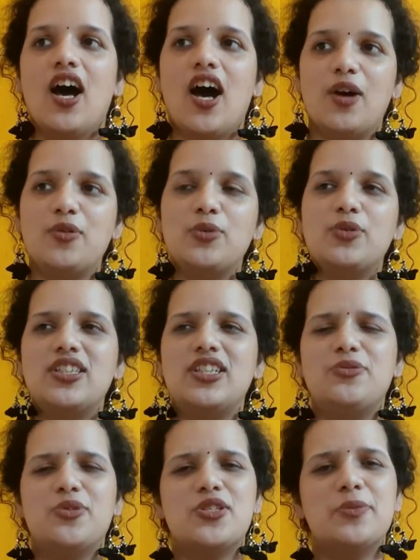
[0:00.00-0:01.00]
However,
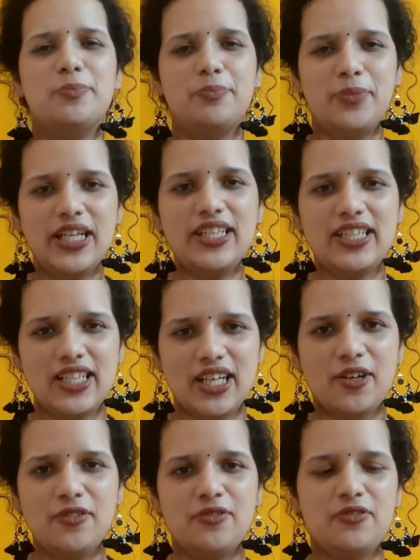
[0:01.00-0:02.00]
it was a bit
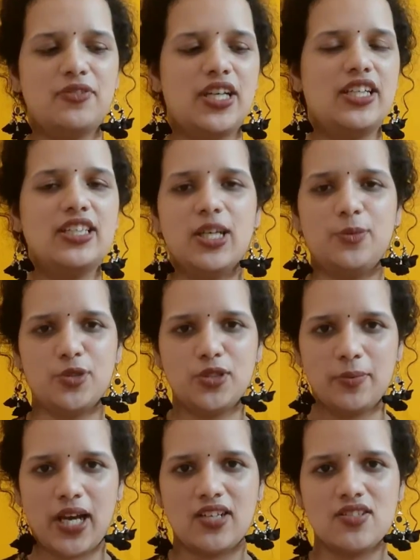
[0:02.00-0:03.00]
tough when it came to the
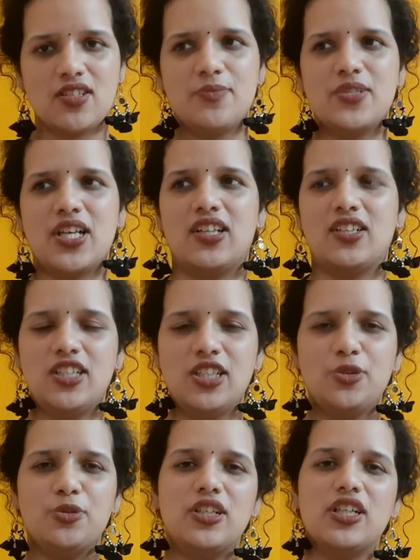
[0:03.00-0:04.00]
manuscripts and the
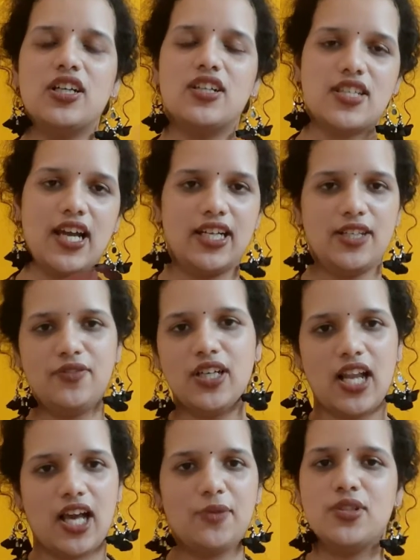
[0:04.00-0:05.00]
decoding and the scientific
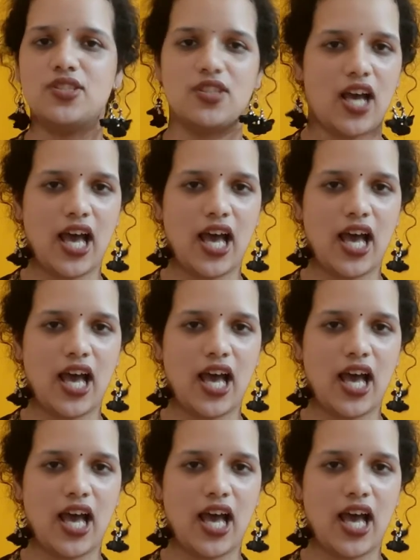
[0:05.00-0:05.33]
language.